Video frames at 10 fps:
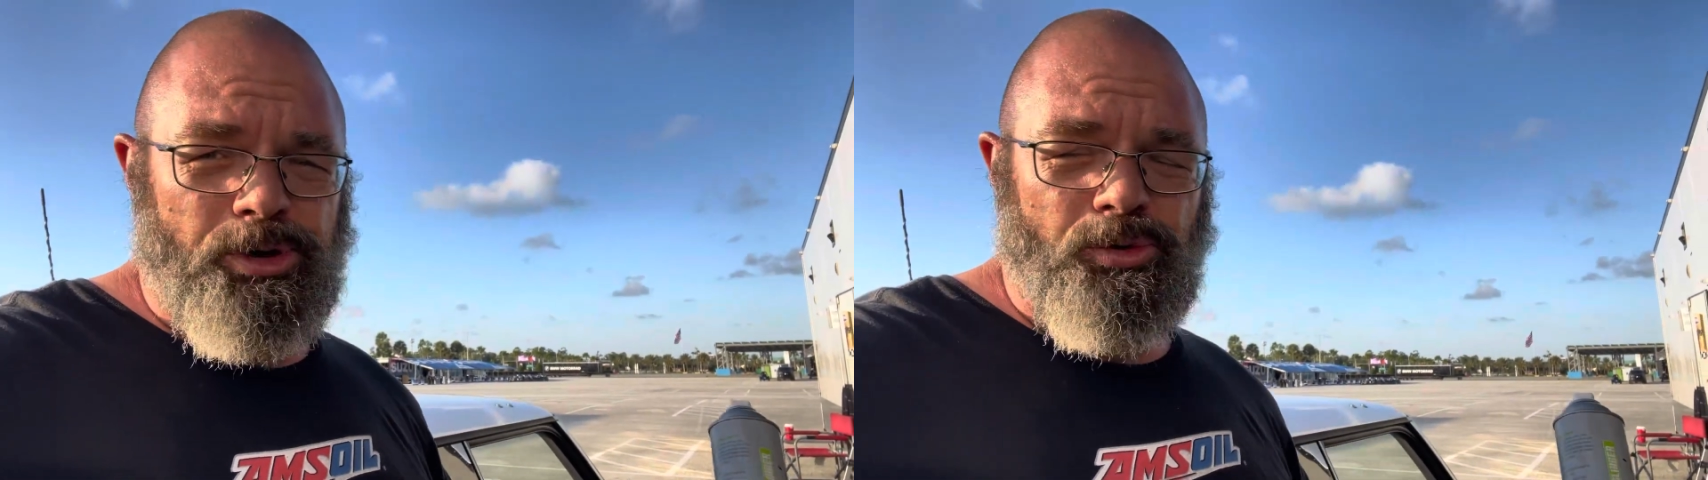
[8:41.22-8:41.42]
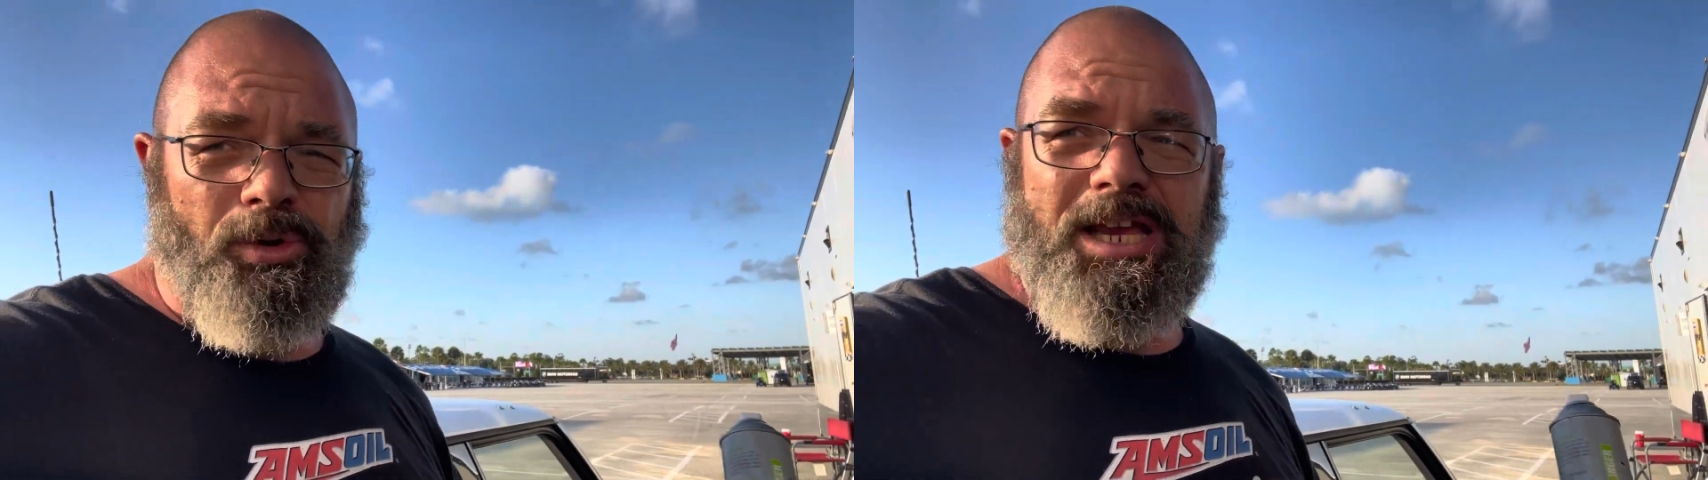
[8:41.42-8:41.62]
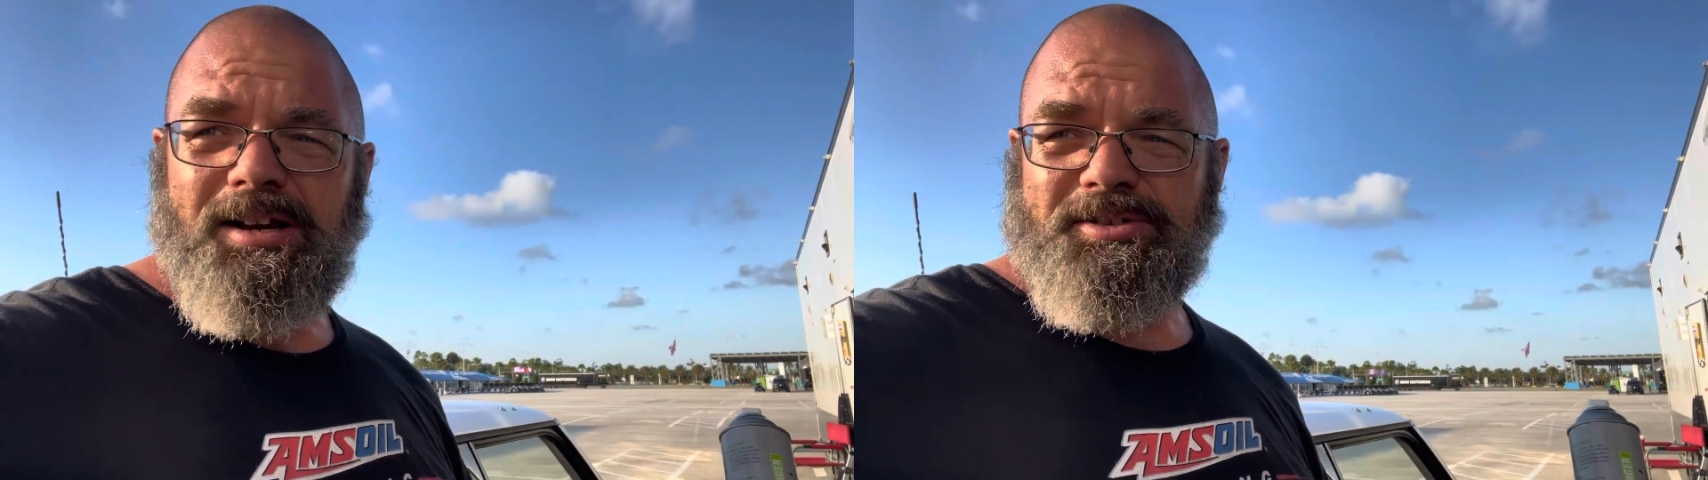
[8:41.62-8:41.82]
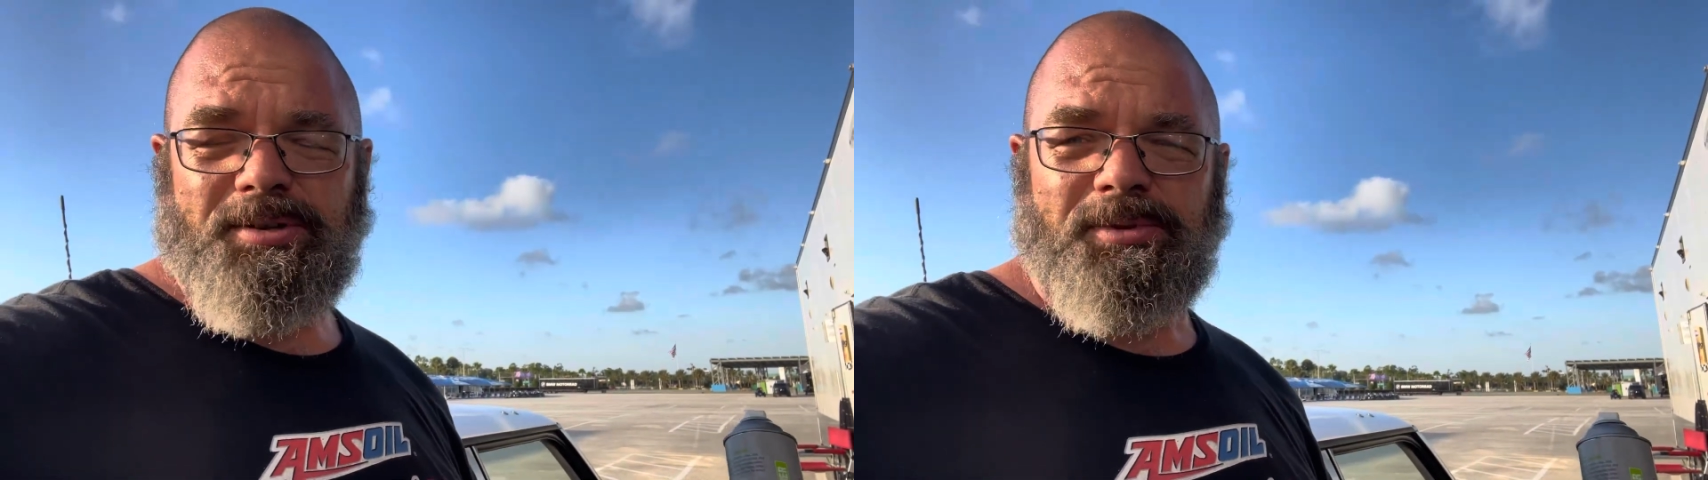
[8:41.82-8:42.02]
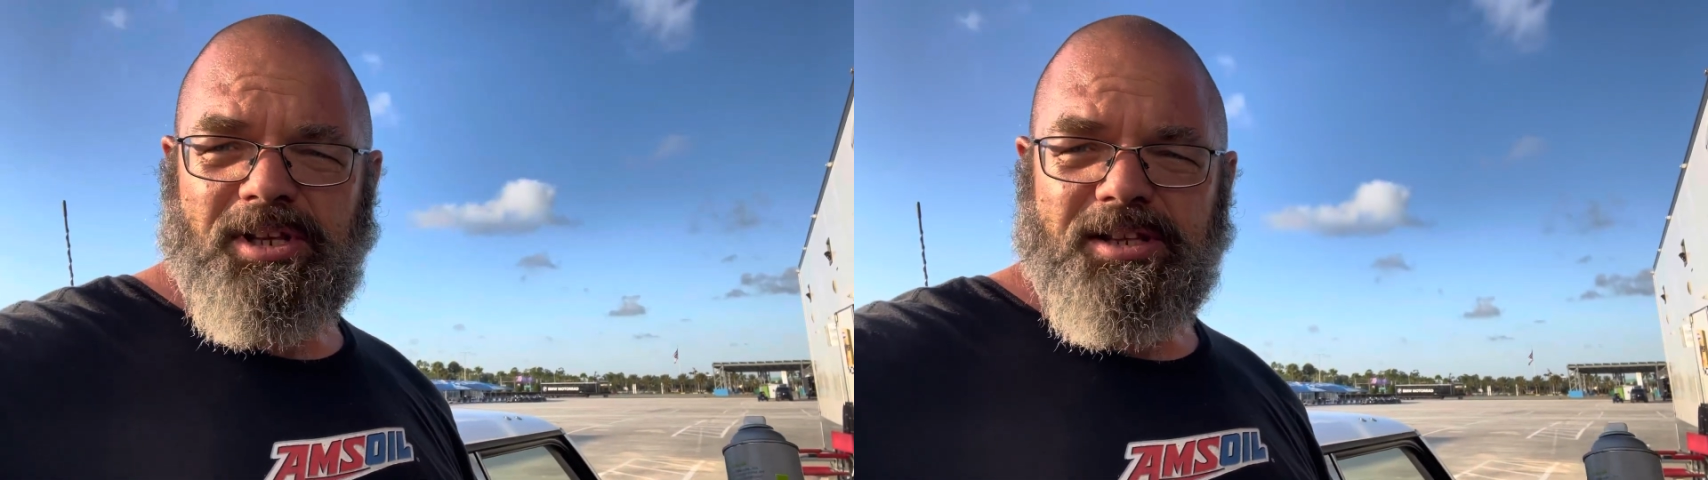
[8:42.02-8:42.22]
great on
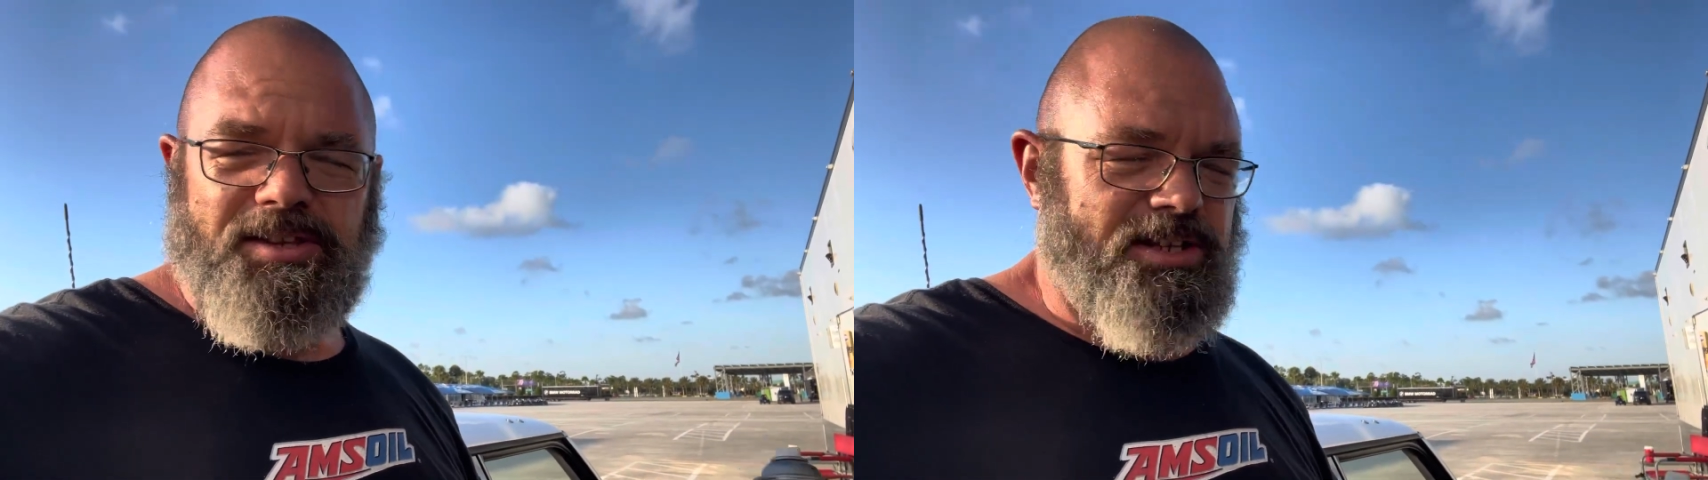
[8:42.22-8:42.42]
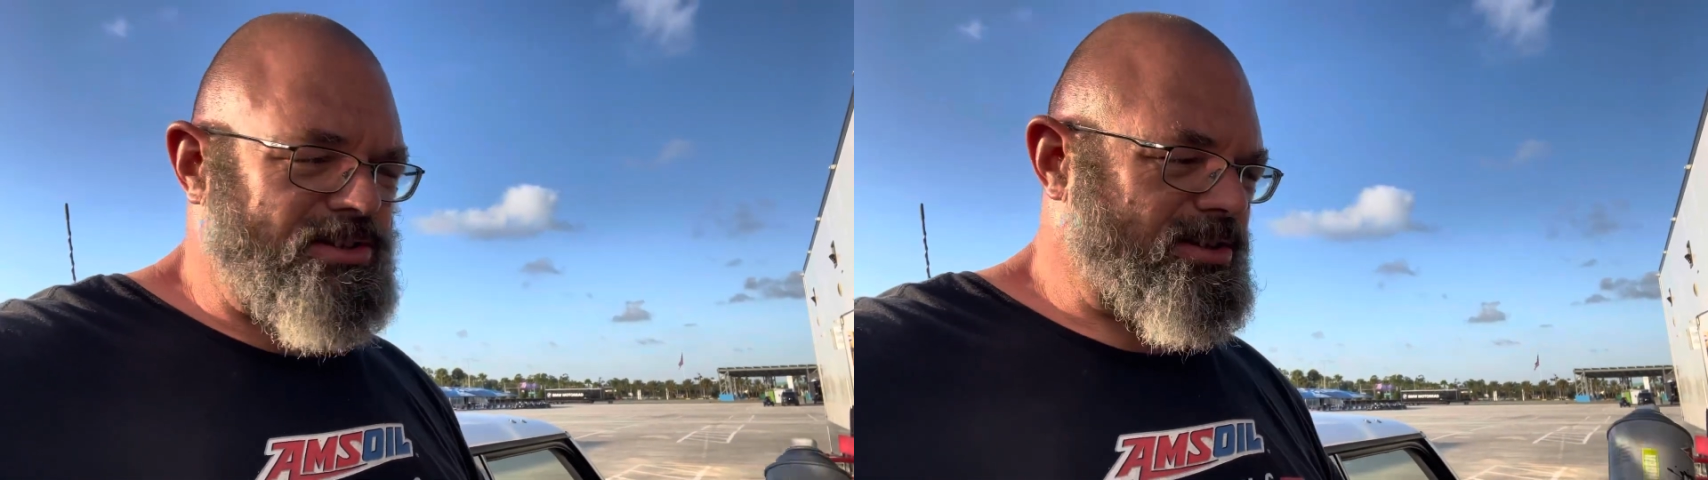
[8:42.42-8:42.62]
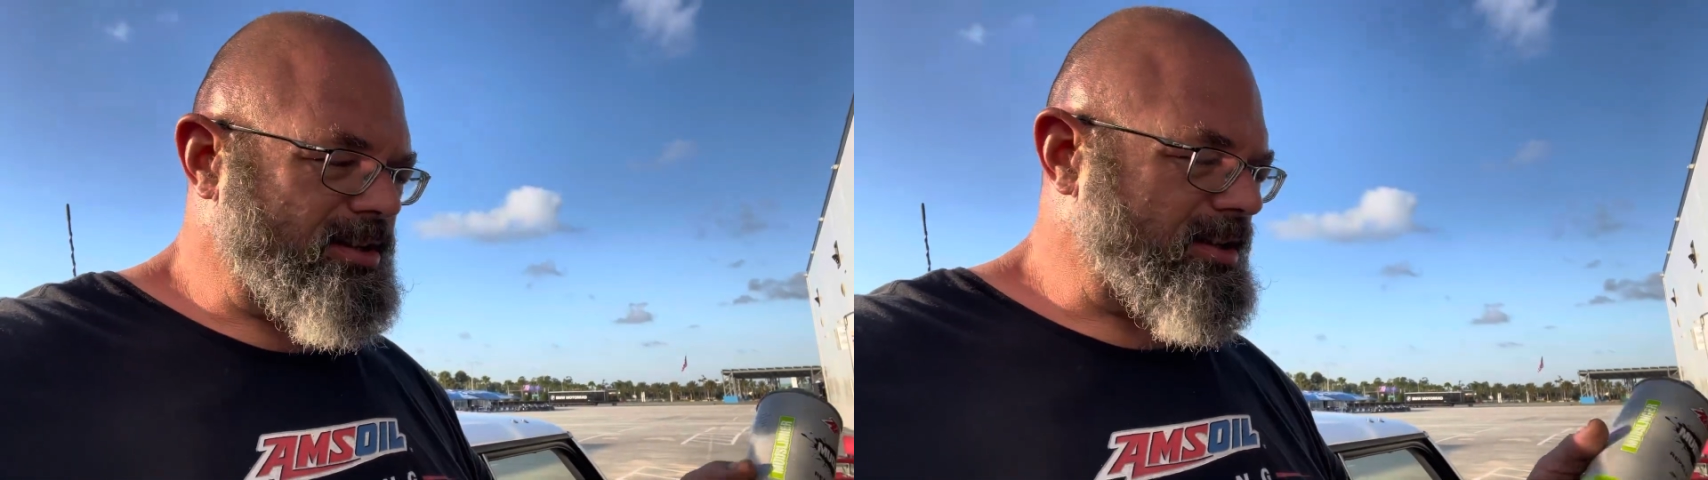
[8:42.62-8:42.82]
something like this